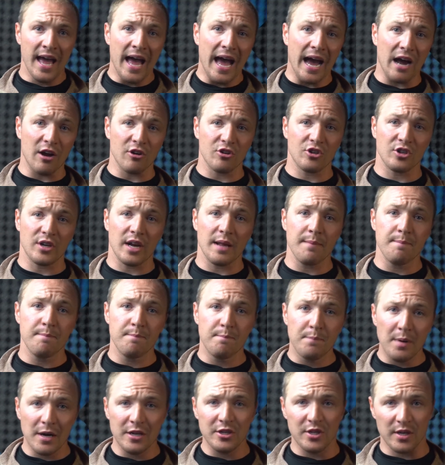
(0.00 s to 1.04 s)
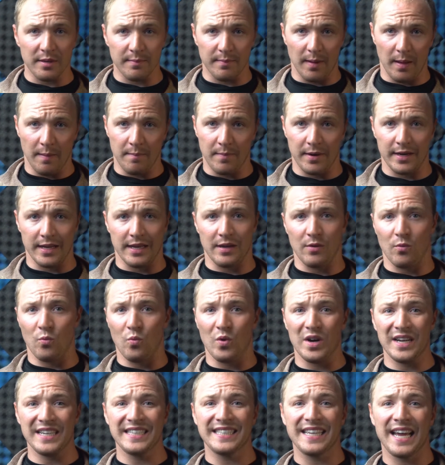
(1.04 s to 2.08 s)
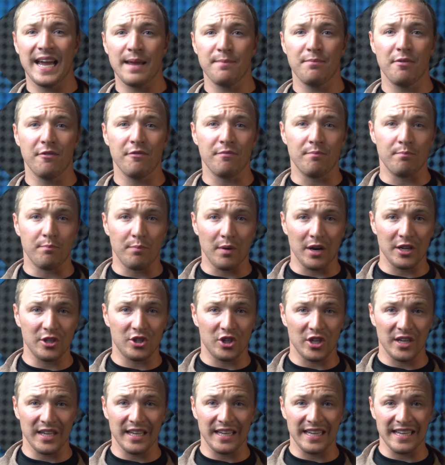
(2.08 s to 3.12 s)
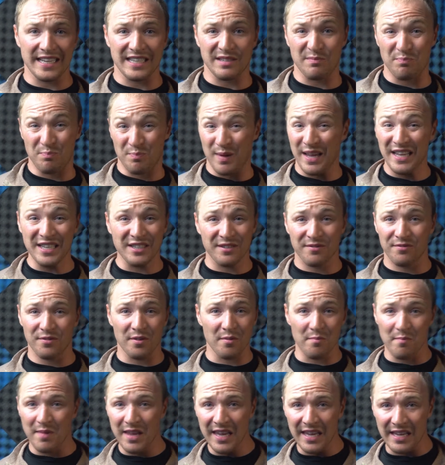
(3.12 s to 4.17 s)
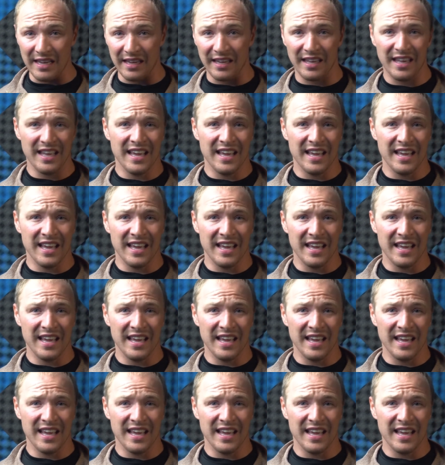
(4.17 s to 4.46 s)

How should I budget my money? What type of budget is best for me?